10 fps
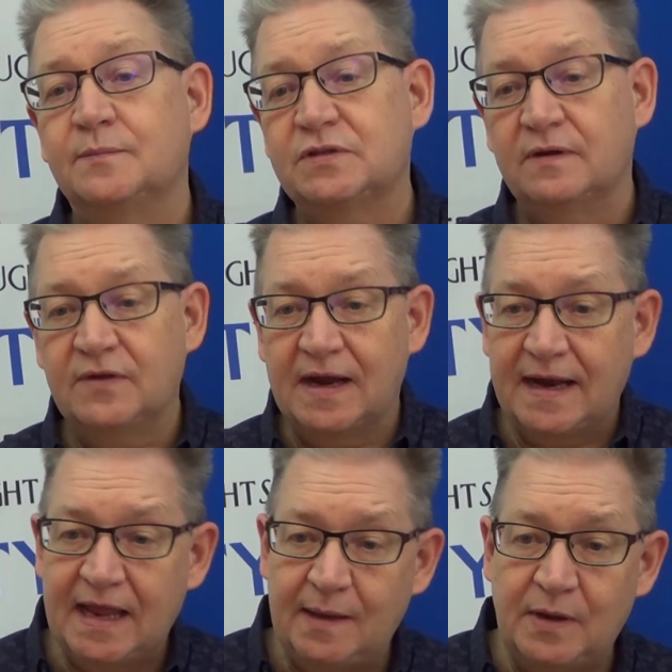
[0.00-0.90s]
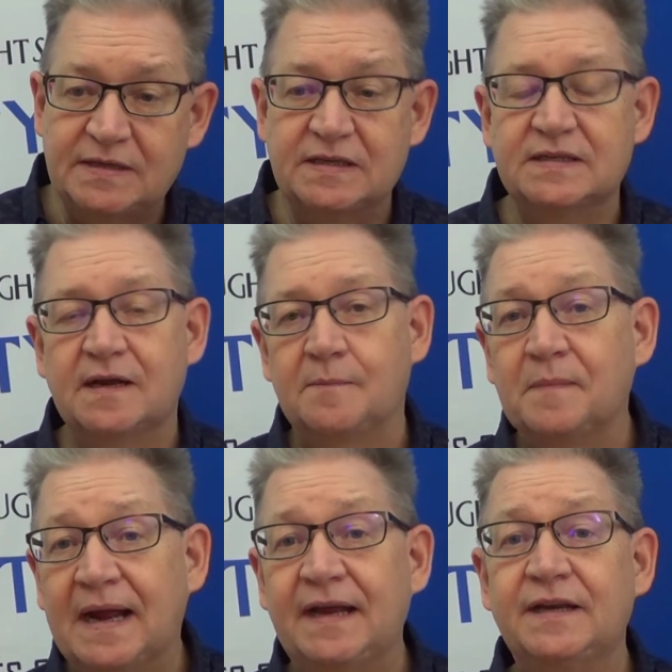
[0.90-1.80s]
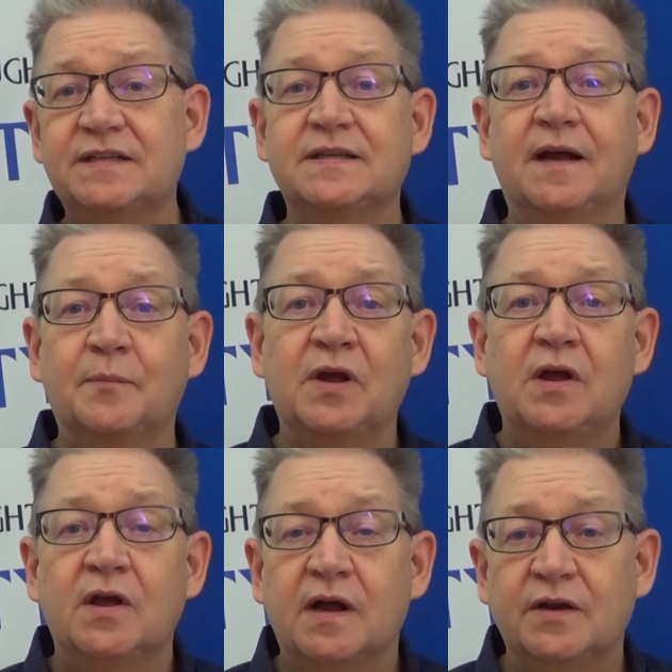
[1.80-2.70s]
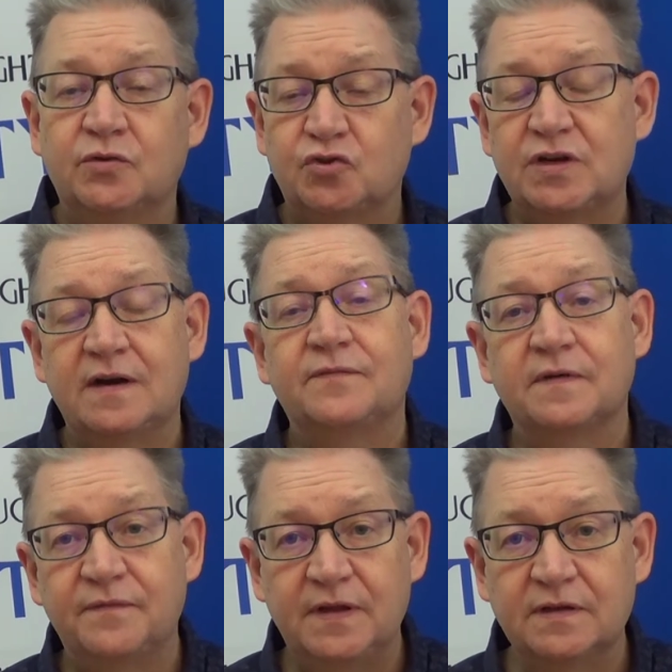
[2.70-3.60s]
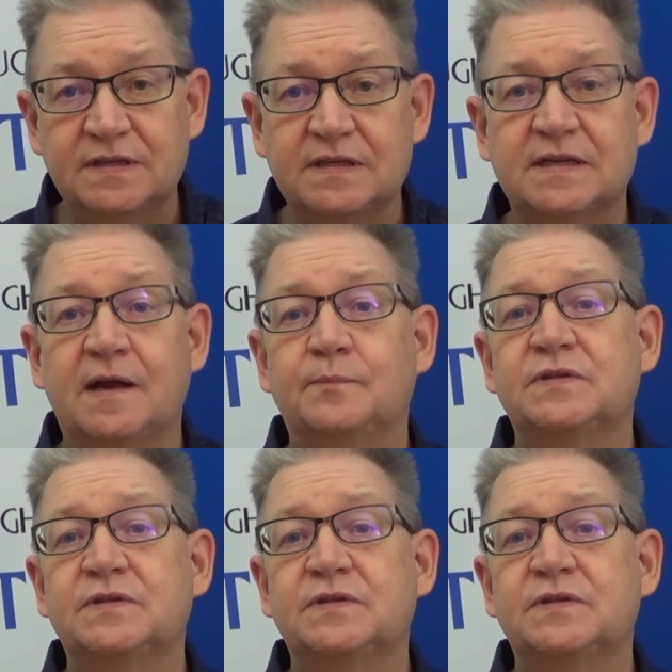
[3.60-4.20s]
So I've got Amy's is up, mine is up, uh, Jennifer Fields is up.